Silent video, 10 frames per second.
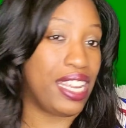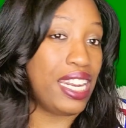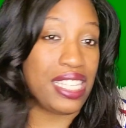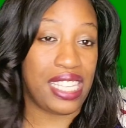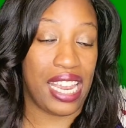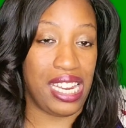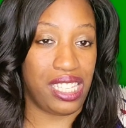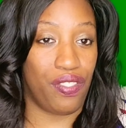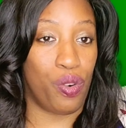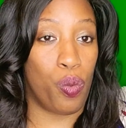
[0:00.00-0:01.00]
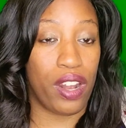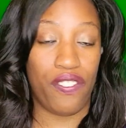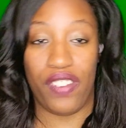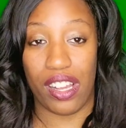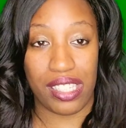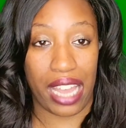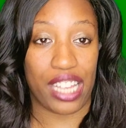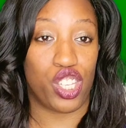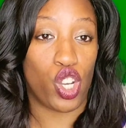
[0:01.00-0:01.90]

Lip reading: get a taste of what it feels like